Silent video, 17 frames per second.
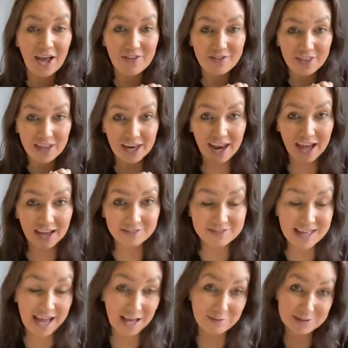Um, the
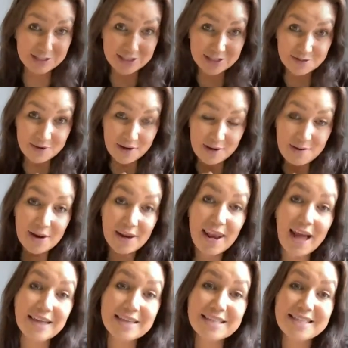lives that I was doing
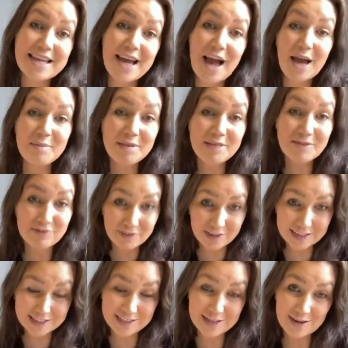last time in the
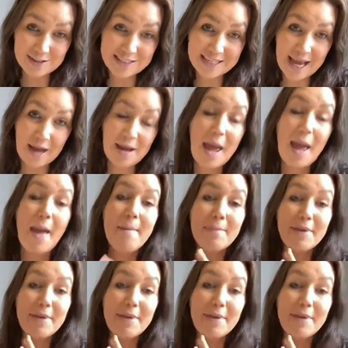first lockdown,